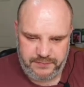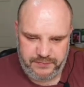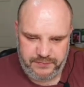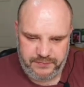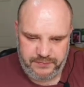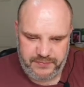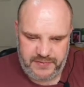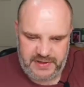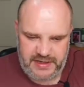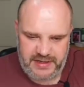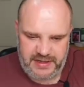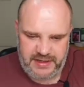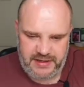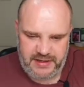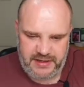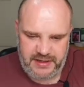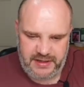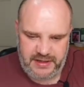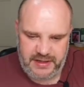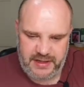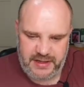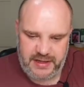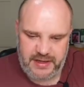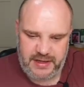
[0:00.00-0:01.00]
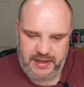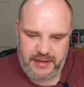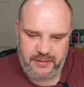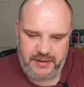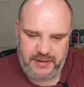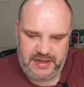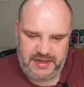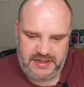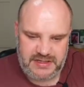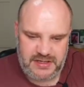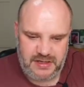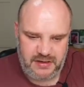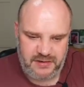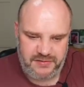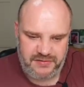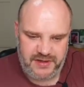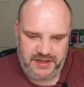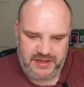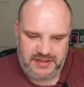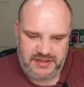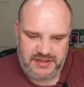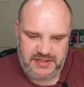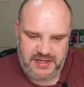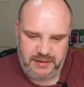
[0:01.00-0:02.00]
and there you go, that's half their
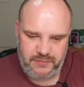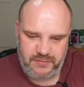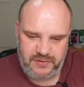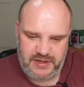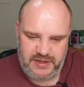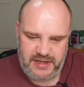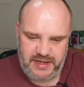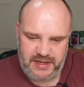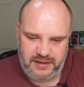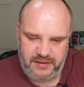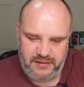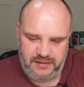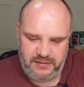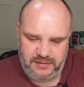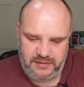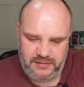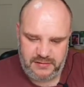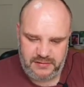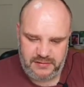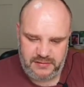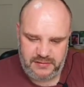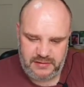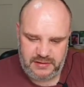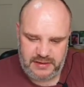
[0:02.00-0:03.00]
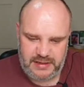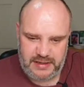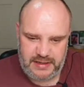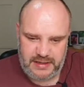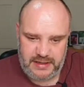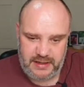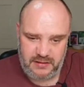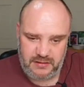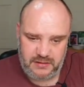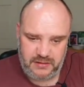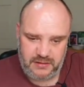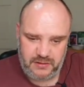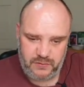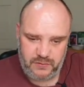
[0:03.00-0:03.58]
team dead, and a good